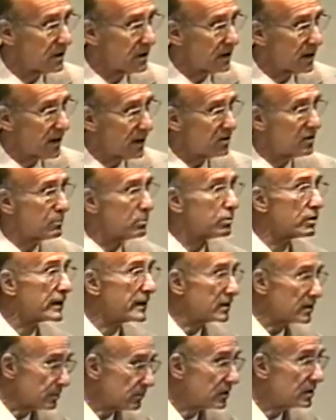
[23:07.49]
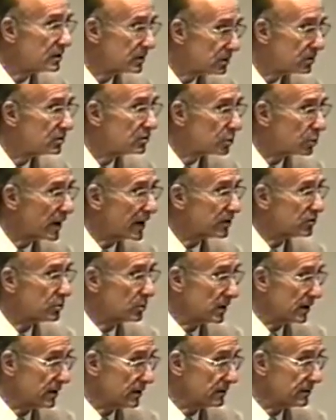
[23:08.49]
and to bring them to
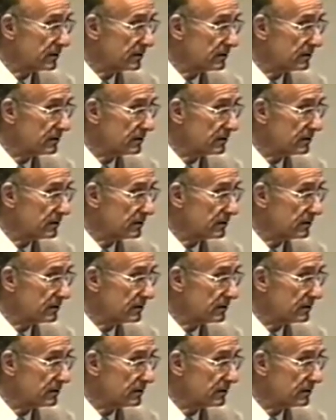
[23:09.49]
actuality.